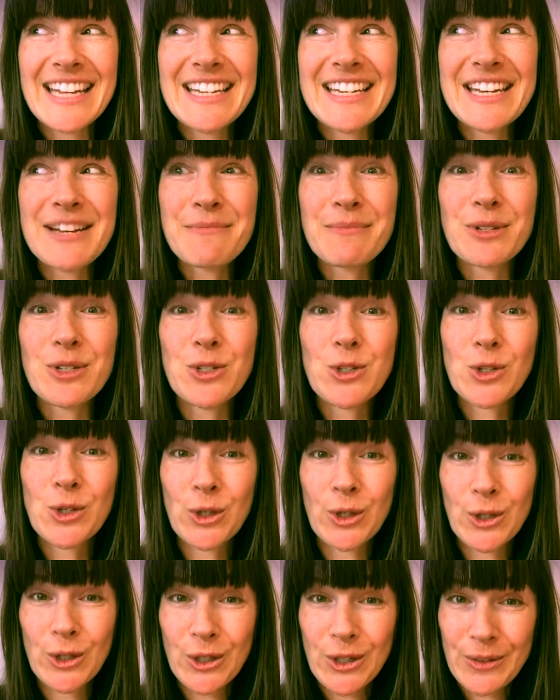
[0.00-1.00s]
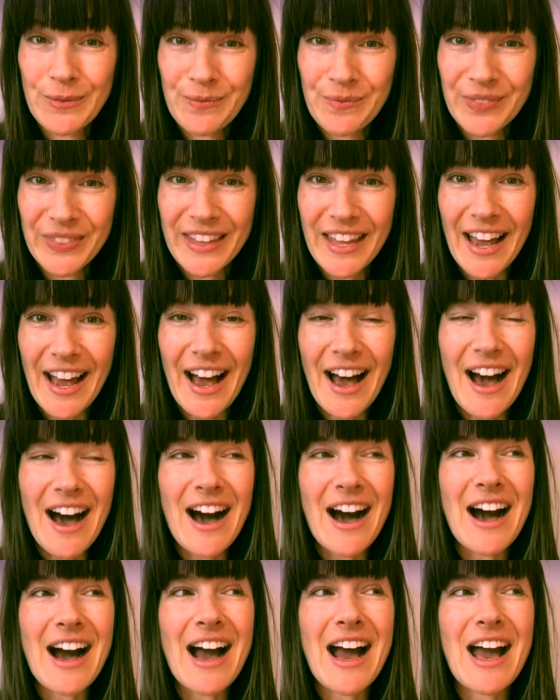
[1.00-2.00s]
Number two,
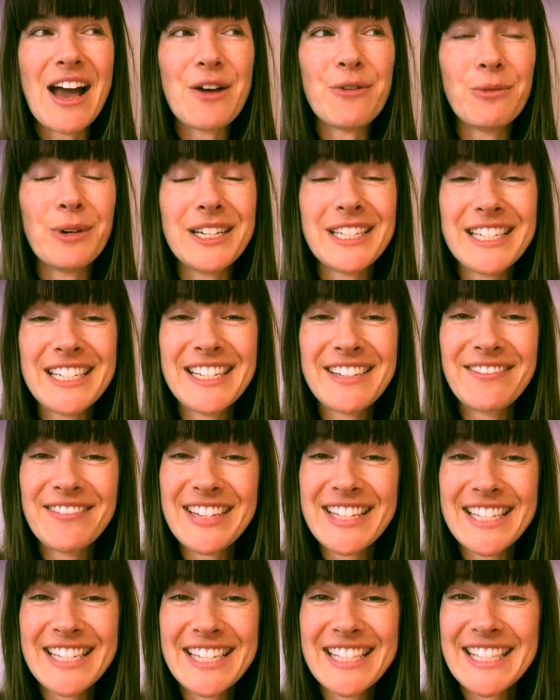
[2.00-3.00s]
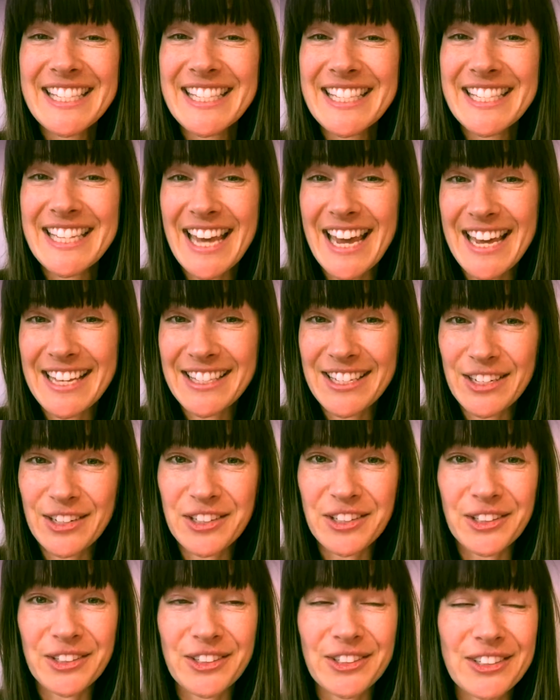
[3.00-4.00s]
I went to visit Santa
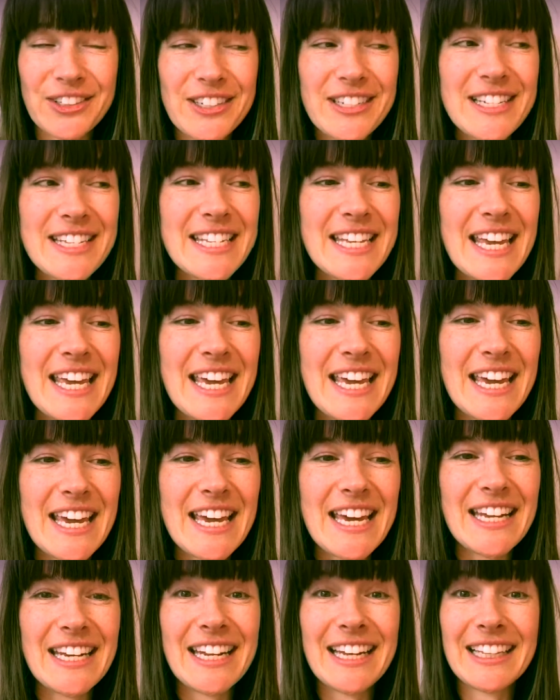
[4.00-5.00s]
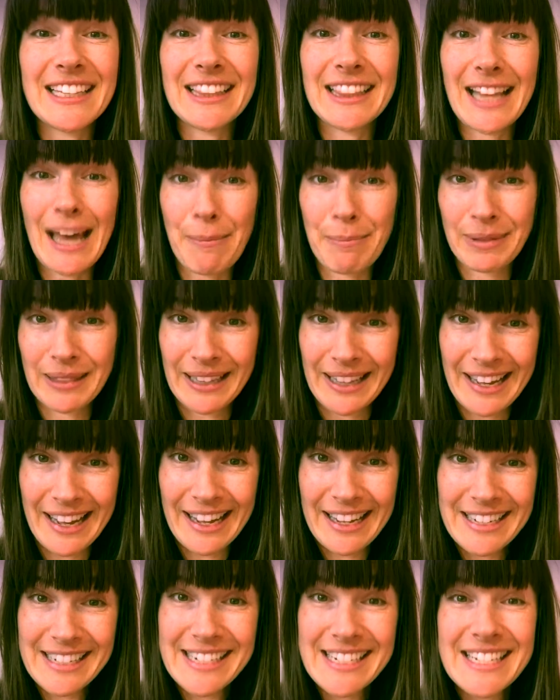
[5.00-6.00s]
Claus in
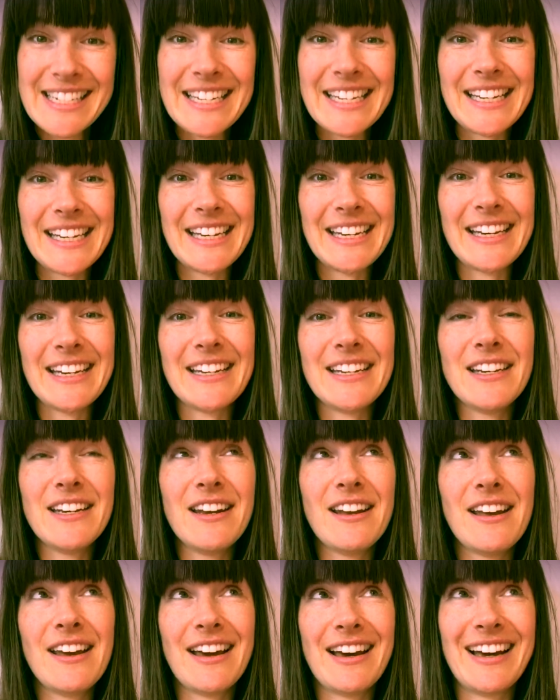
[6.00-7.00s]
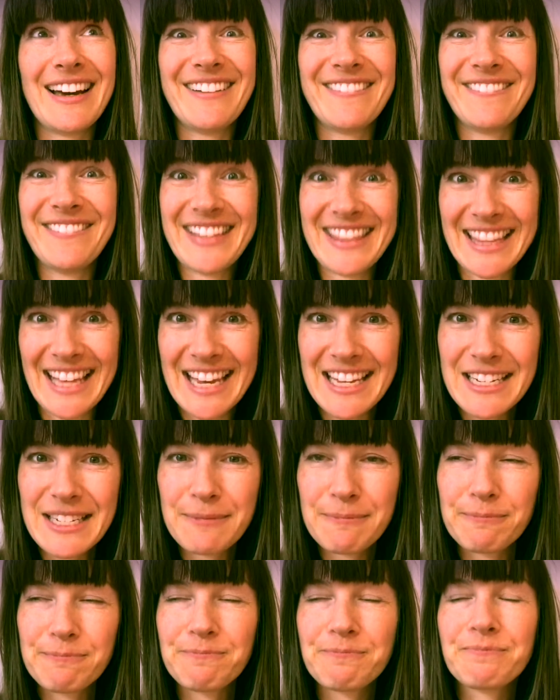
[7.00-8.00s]
Lapland in
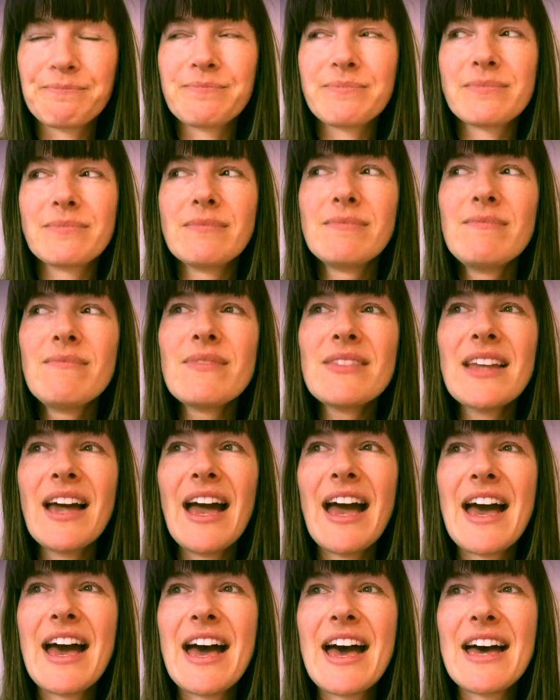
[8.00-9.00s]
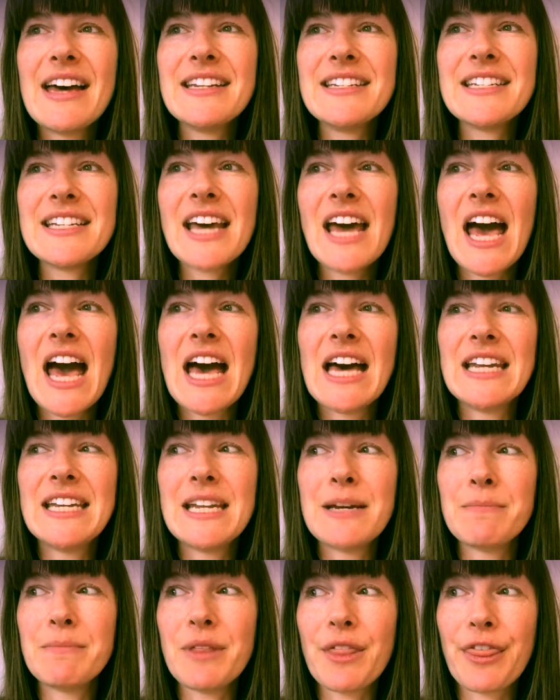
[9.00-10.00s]
Finland. And
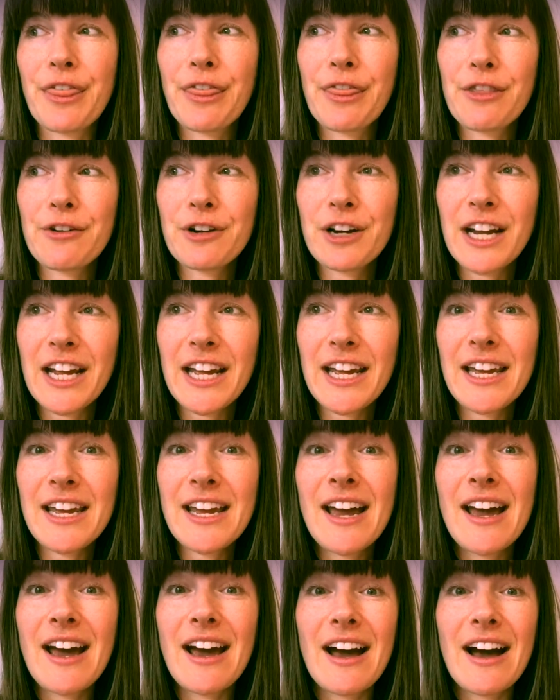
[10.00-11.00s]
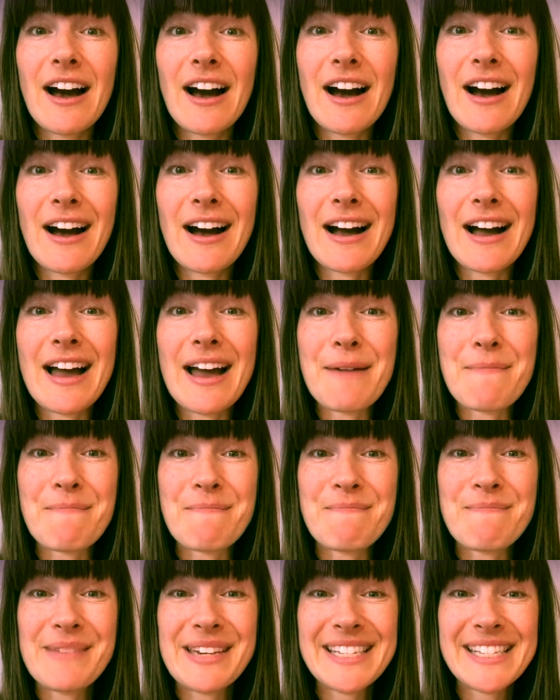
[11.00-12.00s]
number three,
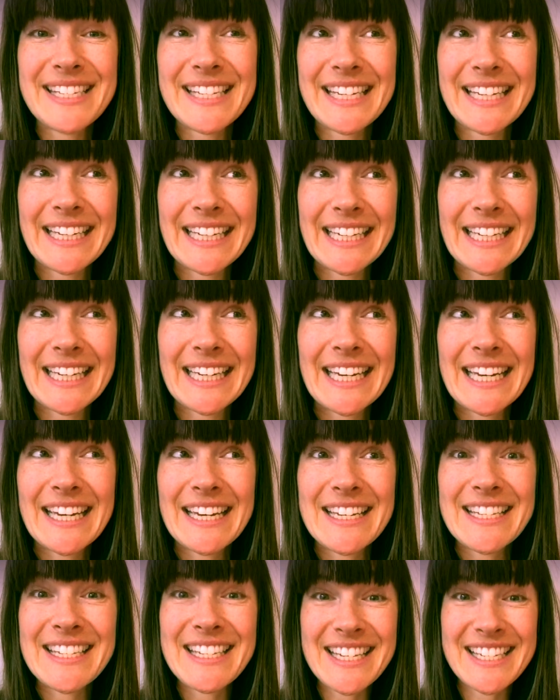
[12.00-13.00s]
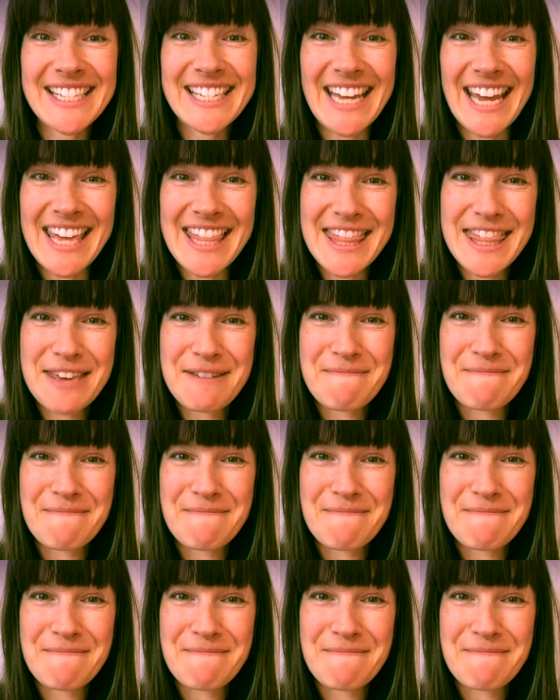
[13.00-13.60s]
I'm missing six teeth.